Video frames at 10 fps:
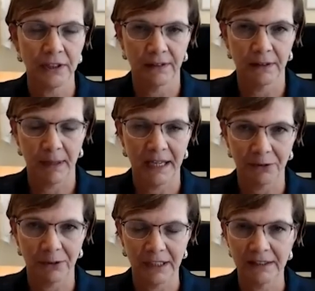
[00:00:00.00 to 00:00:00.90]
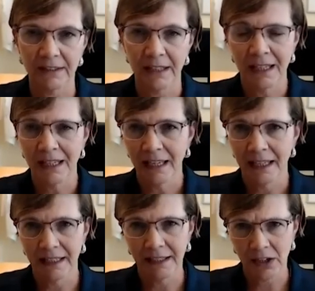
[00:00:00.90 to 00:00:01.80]
of the pancreas,
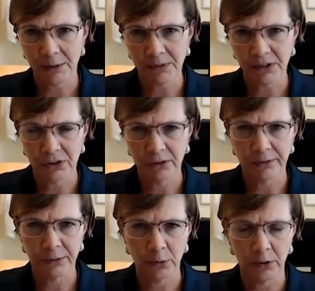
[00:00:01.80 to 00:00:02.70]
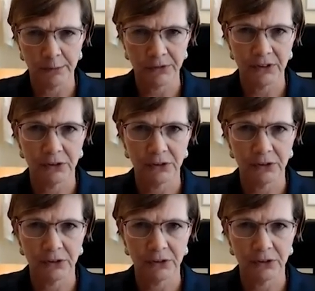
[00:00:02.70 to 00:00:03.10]
and it comes in two forms.